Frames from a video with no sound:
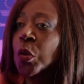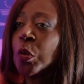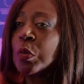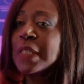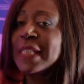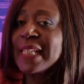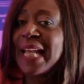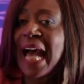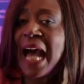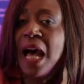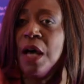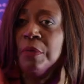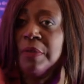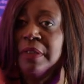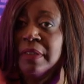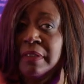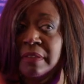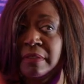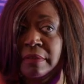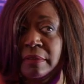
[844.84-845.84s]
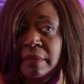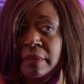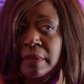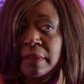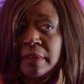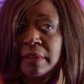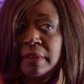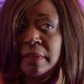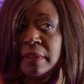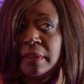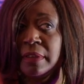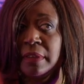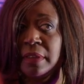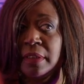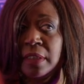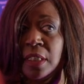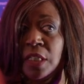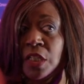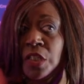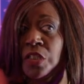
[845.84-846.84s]
go down
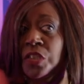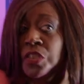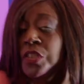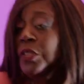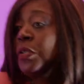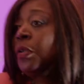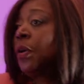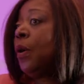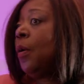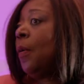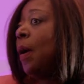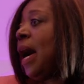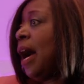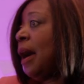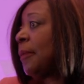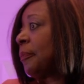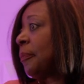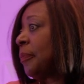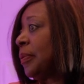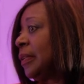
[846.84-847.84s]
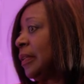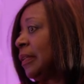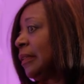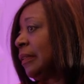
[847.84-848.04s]
to go up.